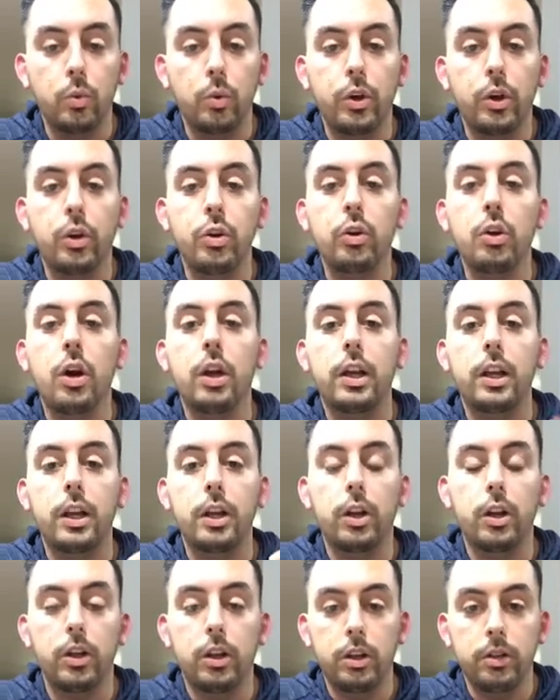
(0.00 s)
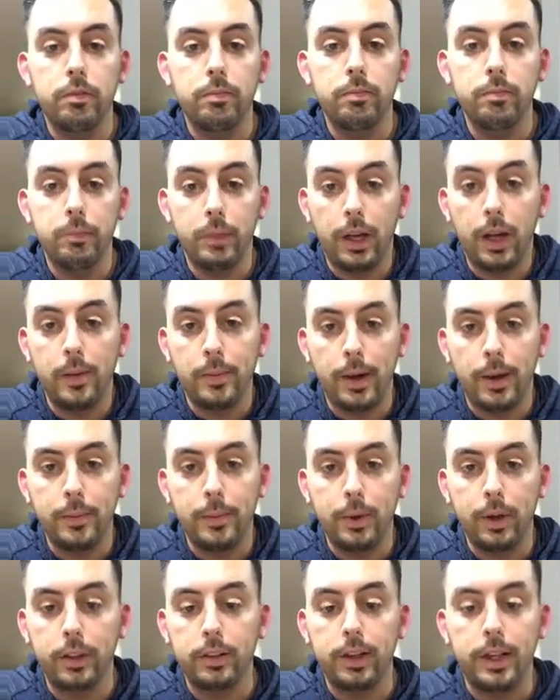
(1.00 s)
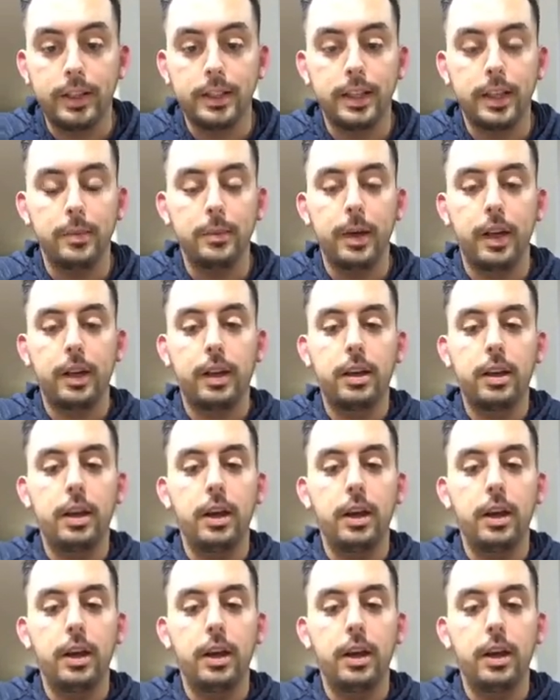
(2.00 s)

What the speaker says: where you're not going to become hypoglycemic.